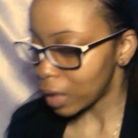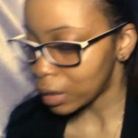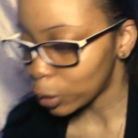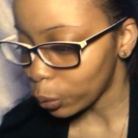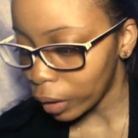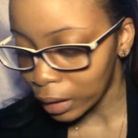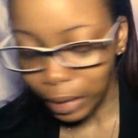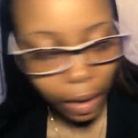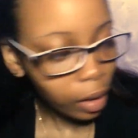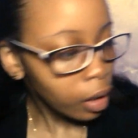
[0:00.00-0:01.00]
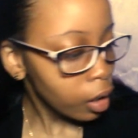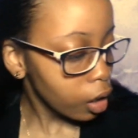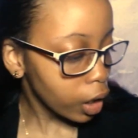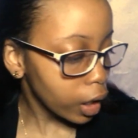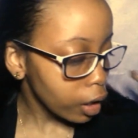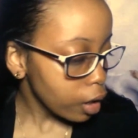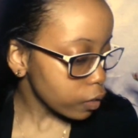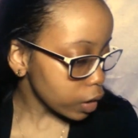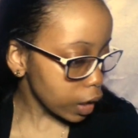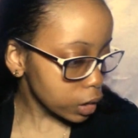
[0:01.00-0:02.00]
had to show you guys that. Okay,
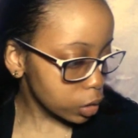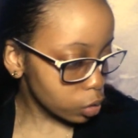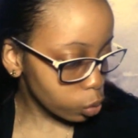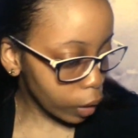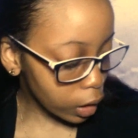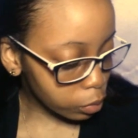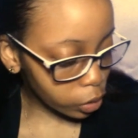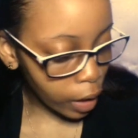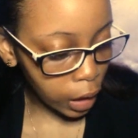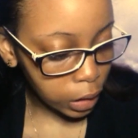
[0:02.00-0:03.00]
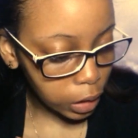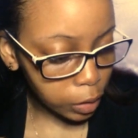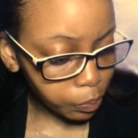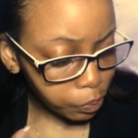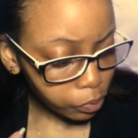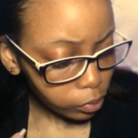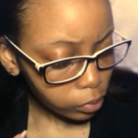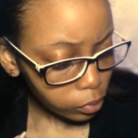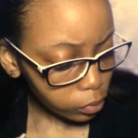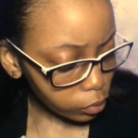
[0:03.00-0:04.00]
the next two items are actually...
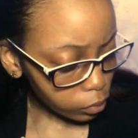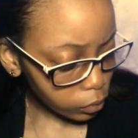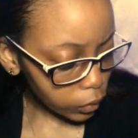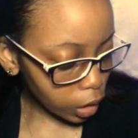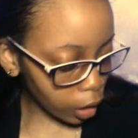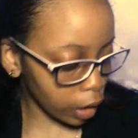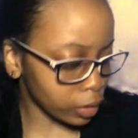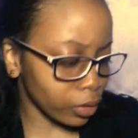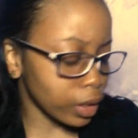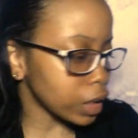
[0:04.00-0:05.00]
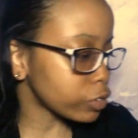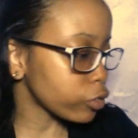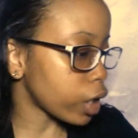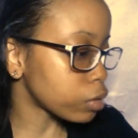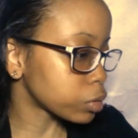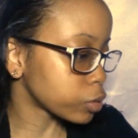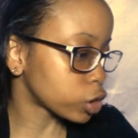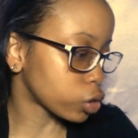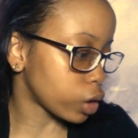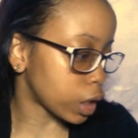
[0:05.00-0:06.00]
Okay, so the next two items I'm going
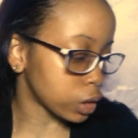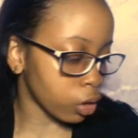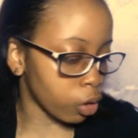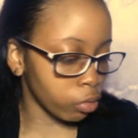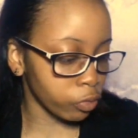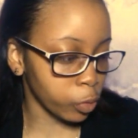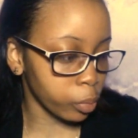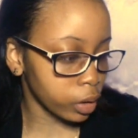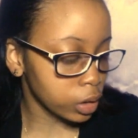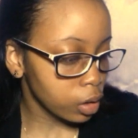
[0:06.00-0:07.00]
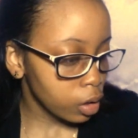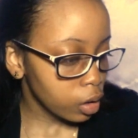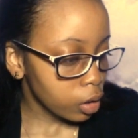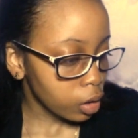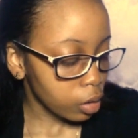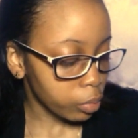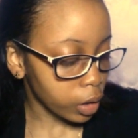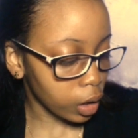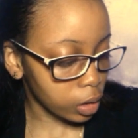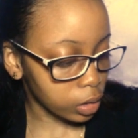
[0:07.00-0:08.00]
to show you guys are all review books
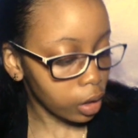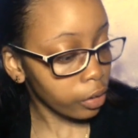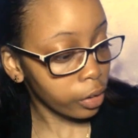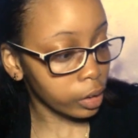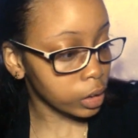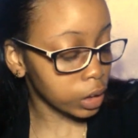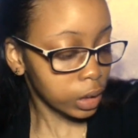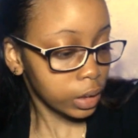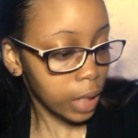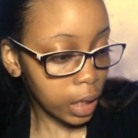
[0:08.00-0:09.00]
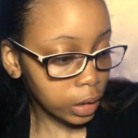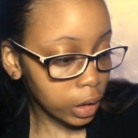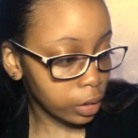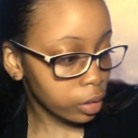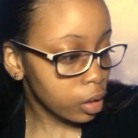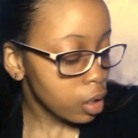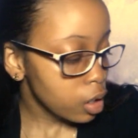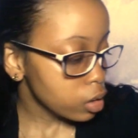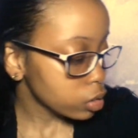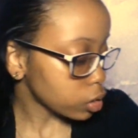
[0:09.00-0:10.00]
because they're just stacked here.
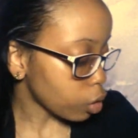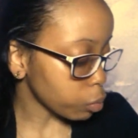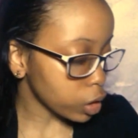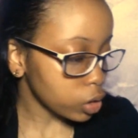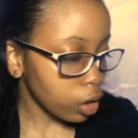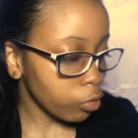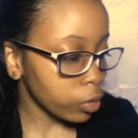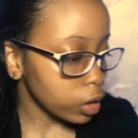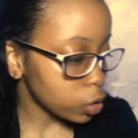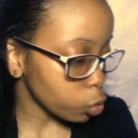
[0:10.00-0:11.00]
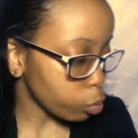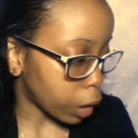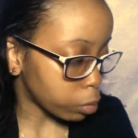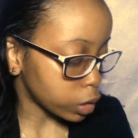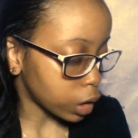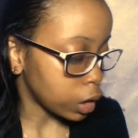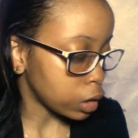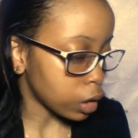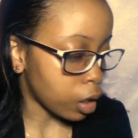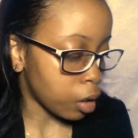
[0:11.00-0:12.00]
So I'm going to start off with these two Bible
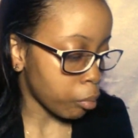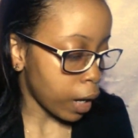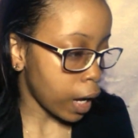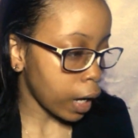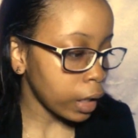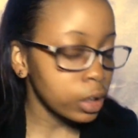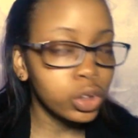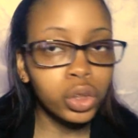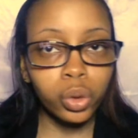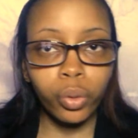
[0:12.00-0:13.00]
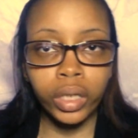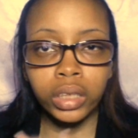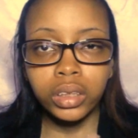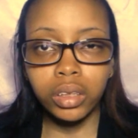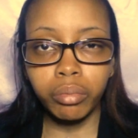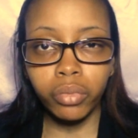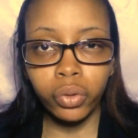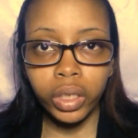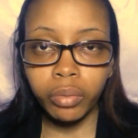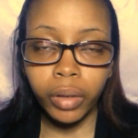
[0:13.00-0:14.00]
studies. I joined
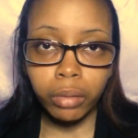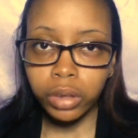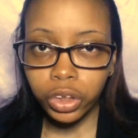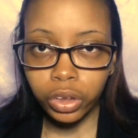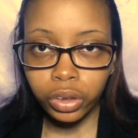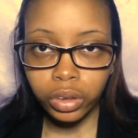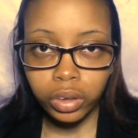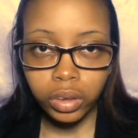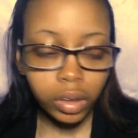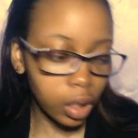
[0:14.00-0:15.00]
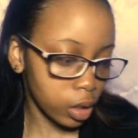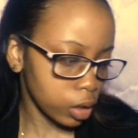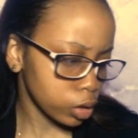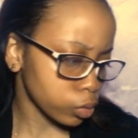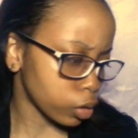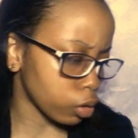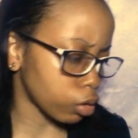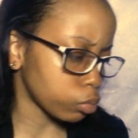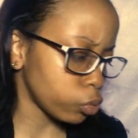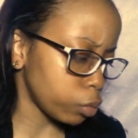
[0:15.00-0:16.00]
Moody Publishers. I think that's what they're
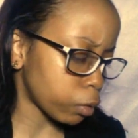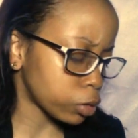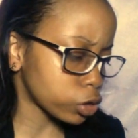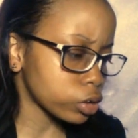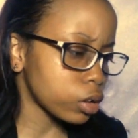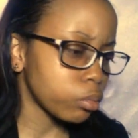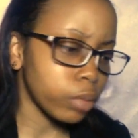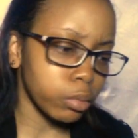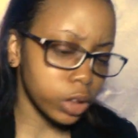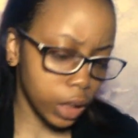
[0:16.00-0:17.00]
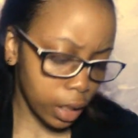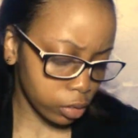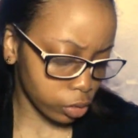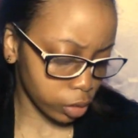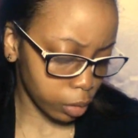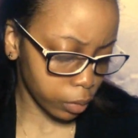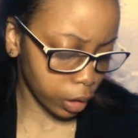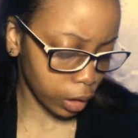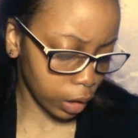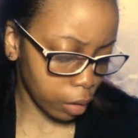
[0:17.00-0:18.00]
called. Moody Publishers? Publishing House or
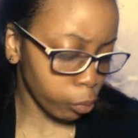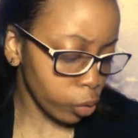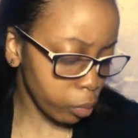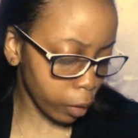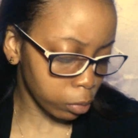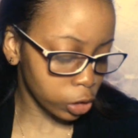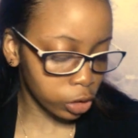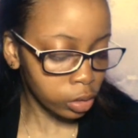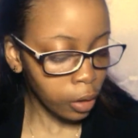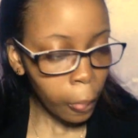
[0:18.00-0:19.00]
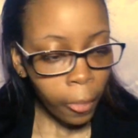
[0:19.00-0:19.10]
something like that. Moody Publishers.